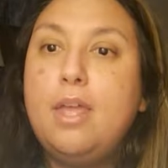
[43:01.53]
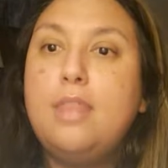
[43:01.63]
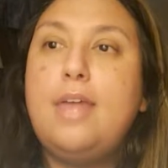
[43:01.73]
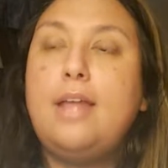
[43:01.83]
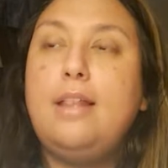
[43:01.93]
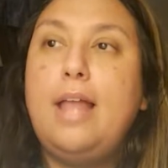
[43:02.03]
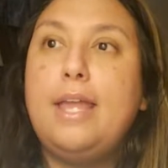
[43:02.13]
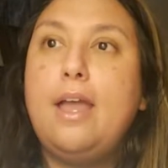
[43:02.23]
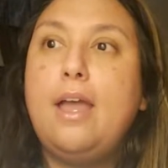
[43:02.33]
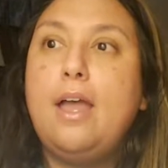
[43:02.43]
that, like,
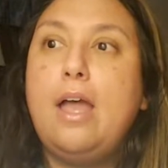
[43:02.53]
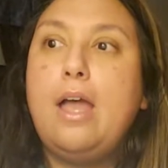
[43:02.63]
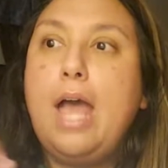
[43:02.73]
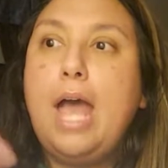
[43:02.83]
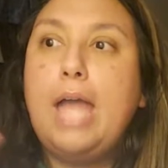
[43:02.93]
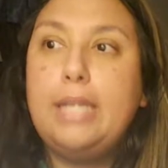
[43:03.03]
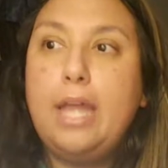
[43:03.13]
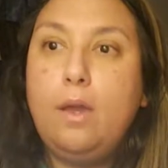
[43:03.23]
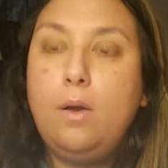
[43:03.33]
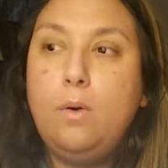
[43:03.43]
I
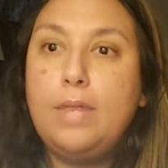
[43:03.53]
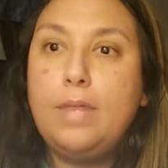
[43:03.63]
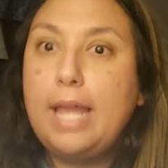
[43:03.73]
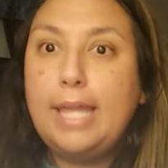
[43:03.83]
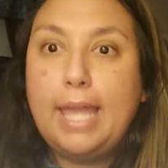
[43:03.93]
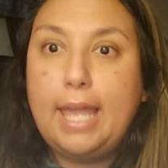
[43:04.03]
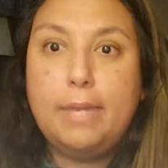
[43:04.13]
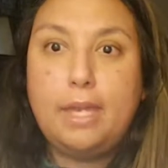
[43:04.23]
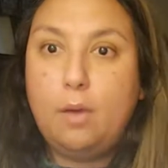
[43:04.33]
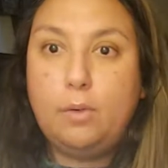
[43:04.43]
know that I can't
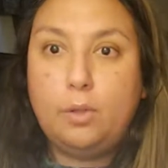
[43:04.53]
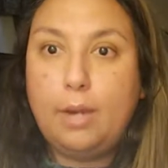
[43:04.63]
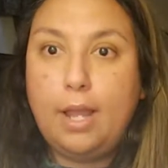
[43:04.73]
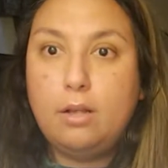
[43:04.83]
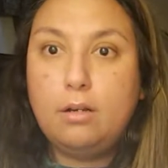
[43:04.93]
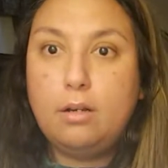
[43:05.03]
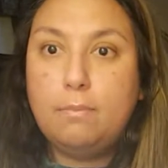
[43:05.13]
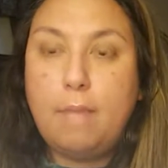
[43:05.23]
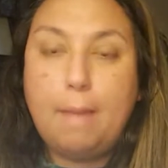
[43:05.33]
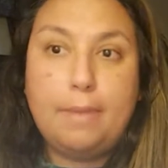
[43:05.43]
be going around
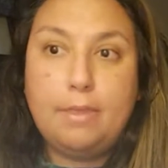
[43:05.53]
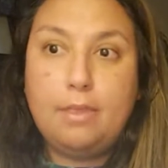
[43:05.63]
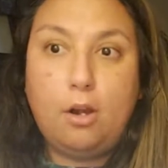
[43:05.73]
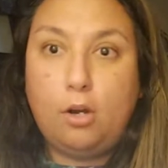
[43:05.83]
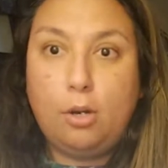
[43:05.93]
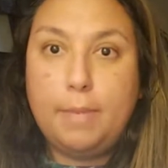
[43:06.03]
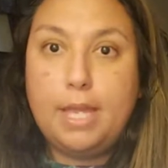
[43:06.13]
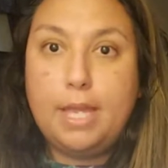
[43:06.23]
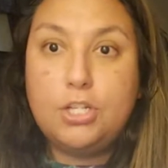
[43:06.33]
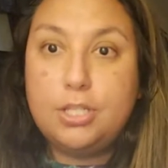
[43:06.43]
her
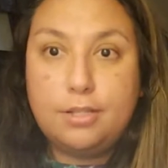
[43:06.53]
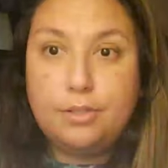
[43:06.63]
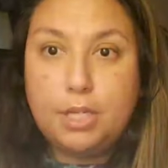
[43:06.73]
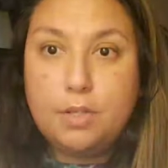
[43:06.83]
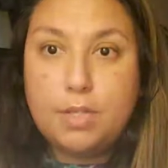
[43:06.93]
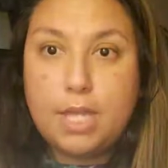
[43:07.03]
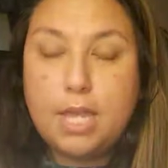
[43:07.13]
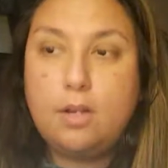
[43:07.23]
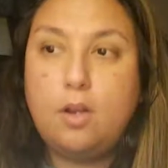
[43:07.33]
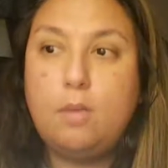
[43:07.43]
because she's still
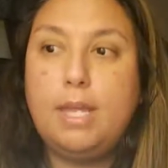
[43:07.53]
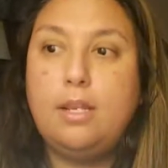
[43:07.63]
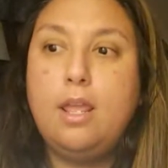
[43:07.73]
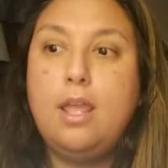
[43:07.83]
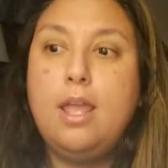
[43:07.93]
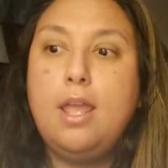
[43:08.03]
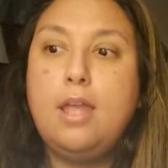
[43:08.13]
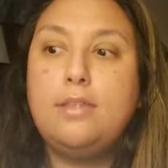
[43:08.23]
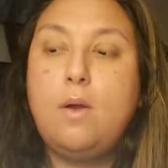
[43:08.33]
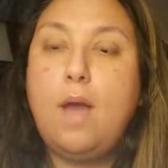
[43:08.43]
using, you know what I mean?
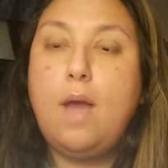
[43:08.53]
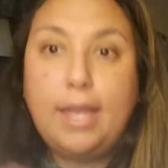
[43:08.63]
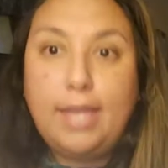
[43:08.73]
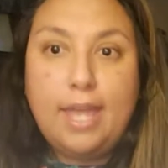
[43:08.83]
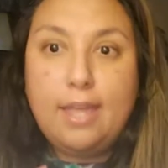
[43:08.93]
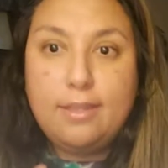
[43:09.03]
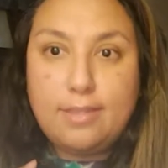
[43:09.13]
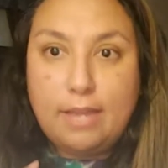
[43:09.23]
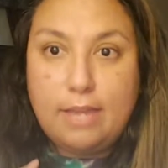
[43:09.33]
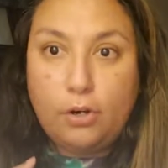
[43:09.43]
And so I can't
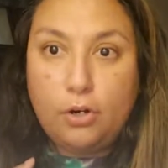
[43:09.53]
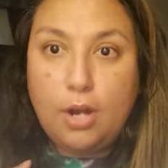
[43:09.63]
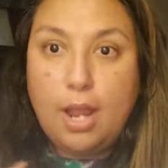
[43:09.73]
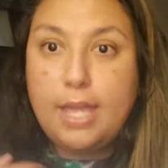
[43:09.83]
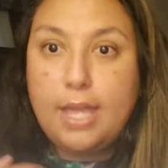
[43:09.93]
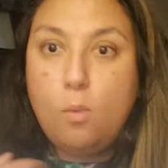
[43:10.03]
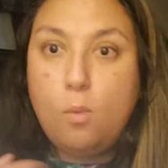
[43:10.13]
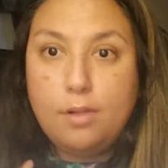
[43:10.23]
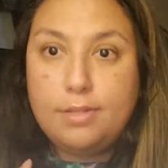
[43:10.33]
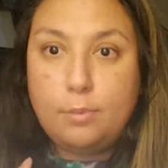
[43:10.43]
save her. I can't
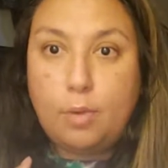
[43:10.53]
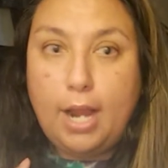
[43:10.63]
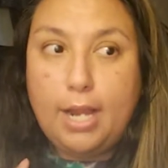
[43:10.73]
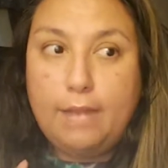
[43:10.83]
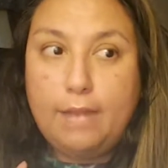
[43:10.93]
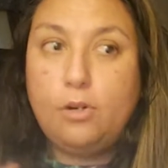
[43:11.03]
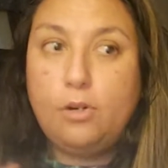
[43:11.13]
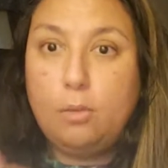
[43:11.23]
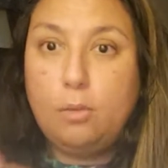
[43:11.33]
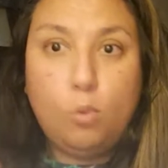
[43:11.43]
want sobriety for
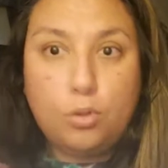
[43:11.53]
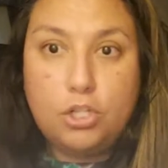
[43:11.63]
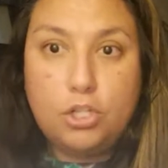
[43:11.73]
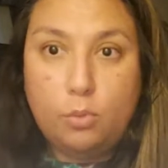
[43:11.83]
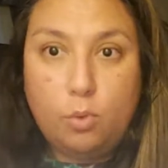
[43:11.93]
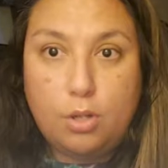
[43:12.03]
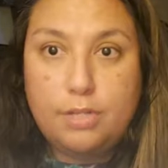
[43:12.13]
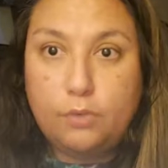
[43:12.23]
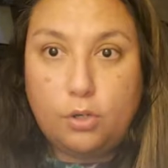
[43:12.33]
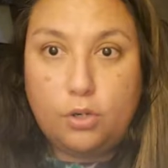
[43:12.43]
her more than she
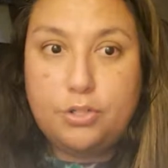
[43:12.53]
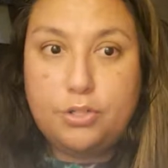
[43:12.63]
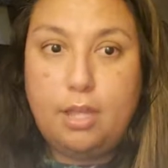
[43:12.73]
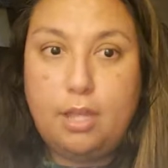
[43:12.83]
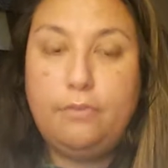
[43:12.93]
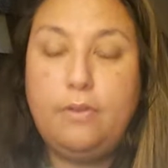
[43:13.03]
wants it for herself.